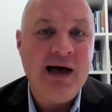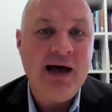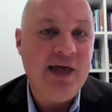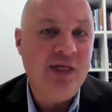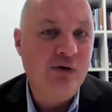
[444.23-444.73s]

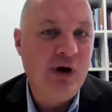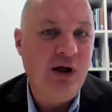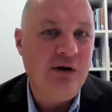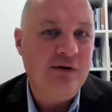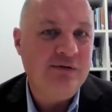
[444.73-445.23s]
and the
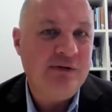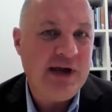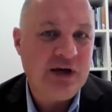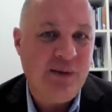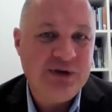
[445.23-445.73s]
role of
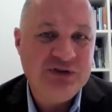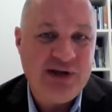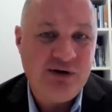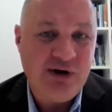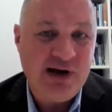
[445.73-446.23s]
economic
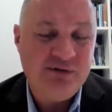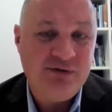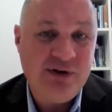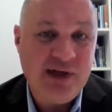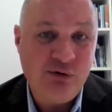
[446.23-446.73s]

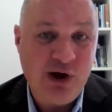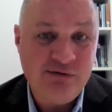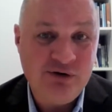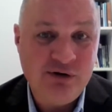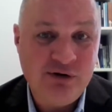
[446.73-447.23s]
statecraft in that
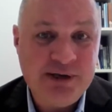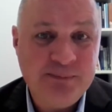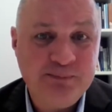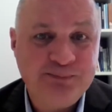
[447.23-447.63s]
rivalry.